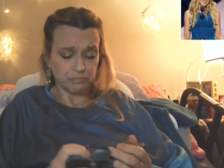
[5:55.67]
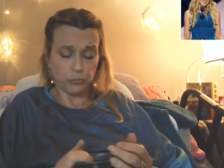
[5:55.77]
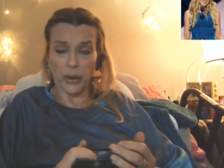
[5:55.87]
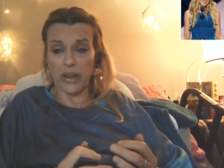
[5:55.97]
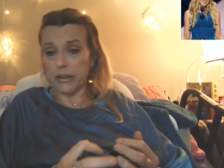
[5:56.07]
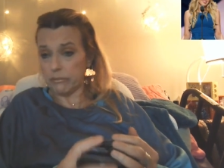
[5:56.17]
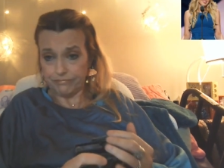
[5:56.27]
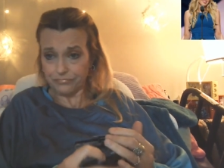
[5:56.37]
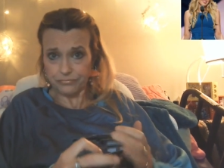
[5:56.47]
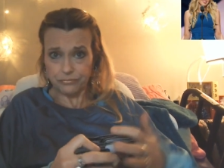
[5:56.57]
break,
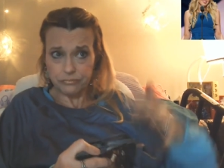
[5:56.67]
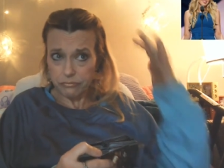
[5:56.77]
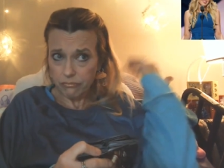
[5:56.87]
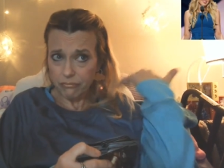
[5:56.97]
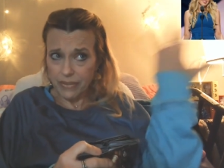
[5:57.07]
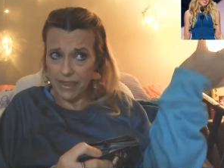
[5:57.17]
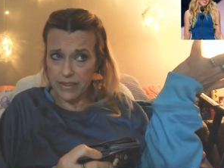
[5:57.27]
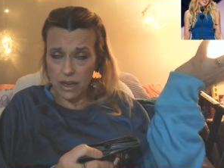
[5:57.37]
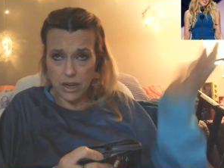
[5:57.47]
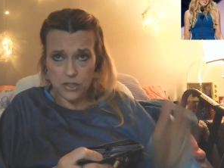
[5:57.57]

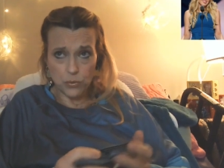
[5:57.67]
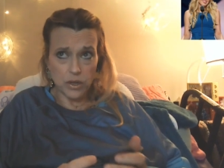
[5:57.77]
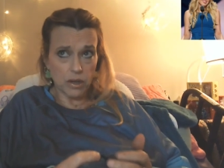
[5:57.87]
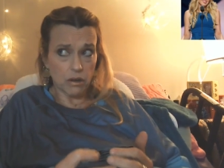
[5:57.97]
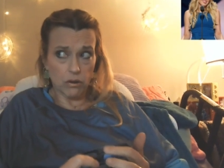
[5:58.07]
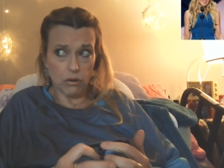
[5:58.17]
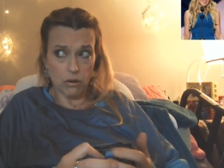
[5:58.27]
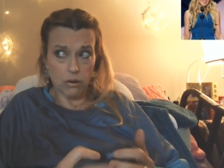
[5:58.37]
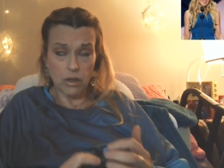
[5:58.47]
the ice reading on her